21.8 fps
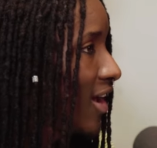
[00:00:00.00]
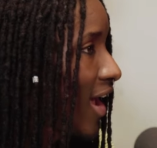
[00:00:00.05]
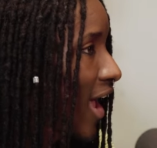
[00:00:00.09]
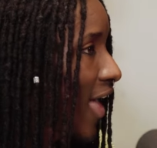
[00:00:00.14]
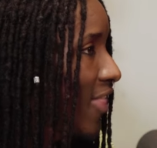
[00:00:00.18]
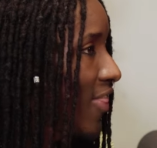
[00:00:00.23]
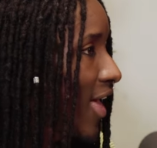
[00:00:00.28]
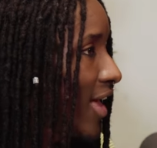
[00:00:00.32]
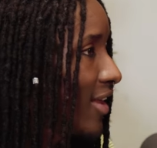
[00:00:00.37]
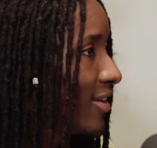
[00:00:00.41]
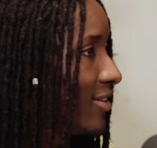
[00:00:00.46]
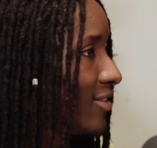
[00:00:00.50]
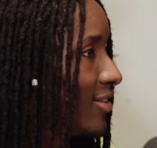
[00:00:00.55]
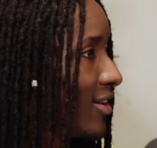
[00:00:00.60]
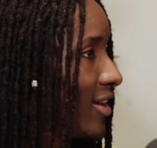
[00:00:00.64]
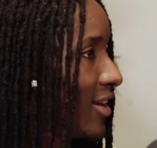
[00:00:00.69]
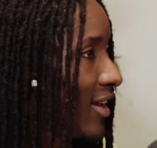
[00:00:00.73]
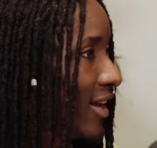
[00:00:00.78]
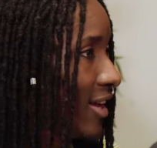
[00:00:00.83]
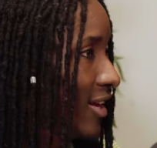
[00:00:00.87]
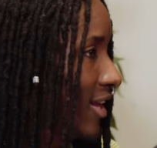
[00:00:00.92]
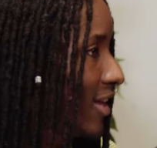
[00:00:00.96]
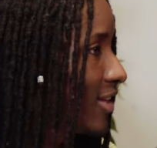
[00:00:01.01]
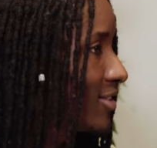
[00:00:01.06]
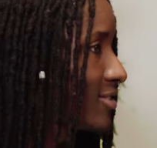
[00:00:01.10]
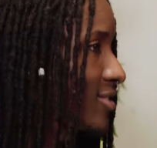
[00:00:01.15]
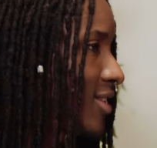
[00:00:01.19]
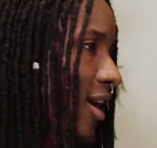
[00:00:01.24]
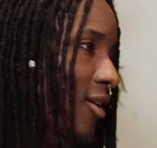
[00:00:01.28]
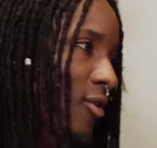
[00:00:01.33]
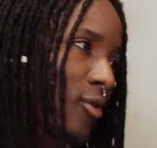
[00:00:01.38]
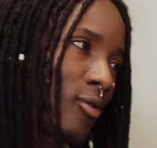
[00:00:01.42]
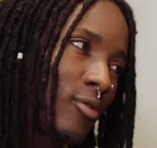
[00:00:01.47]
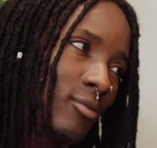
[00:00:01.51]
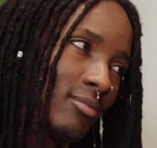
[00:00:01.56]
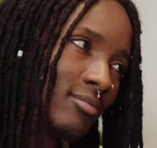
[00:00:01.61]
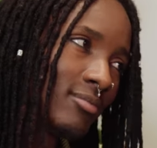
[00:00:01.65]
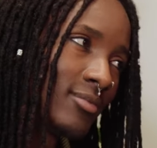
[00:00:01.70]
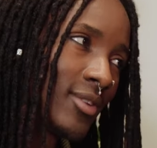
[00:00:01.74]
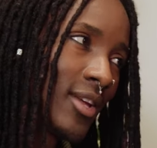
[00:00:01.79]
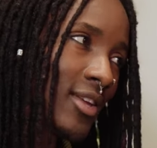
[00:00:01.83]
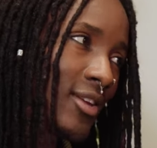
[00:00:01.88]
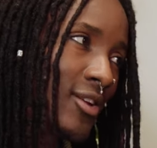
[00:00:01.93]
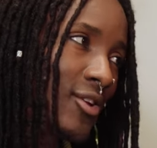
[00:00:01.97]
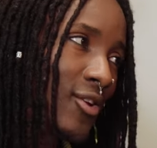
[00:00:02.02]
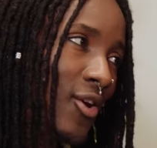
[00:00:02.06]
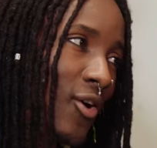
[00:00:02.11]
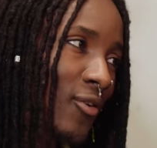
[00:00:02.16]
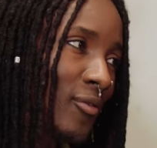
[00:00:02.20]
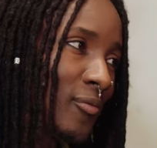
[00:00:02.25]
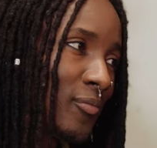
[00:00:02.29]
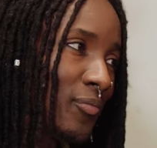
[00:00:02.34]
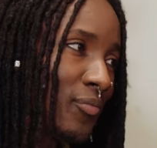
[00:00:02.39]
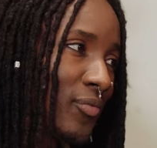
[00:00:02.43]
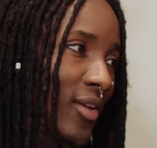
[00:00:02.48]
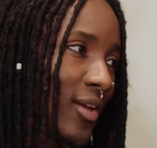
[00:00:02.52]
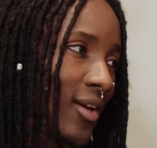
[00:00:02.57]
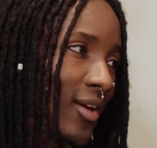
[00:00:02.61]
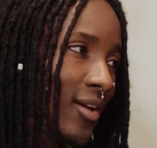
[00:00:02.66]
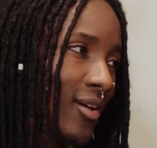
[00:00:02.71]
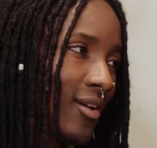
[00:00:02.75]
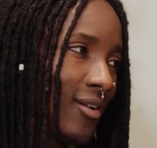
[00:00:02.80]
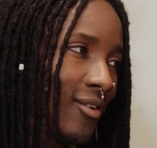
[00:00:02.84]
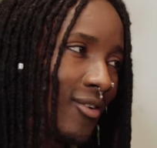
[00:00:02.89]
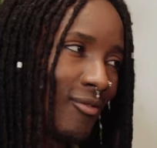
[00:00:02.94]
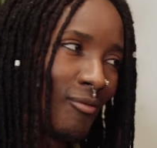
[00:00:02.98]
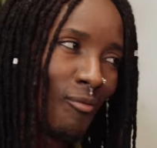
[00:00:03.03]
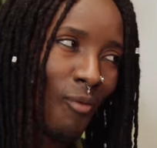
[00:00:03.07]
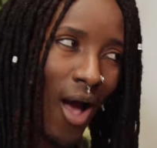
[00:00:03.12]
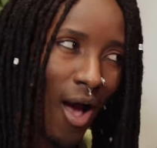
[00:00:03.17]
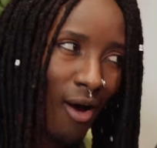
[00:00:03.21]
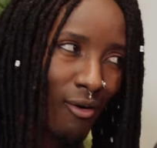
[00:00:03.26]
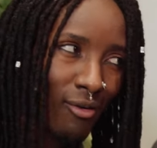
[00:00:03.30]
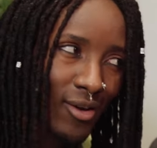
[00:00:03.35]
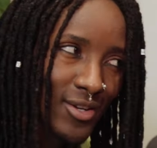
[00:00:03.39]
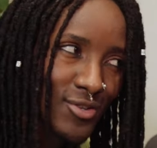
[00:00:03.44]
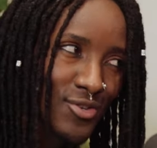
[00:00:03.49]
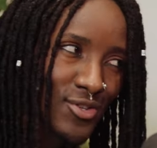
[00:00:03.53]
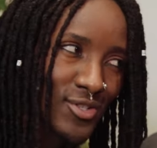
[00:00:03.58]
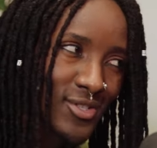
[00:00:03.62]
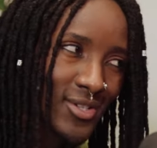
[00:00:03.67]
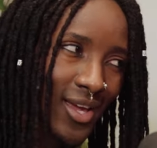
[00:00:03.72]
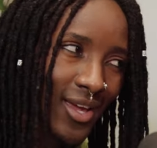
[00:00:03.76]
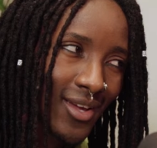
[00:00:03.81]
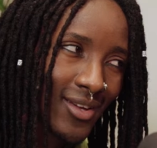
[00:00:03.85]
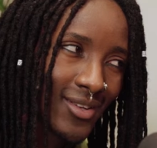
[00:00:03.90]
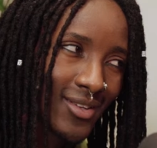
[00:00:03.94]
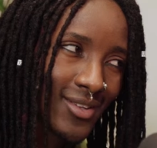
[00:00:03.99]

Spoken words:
And then it hits like, oh, you know, wow, interesting.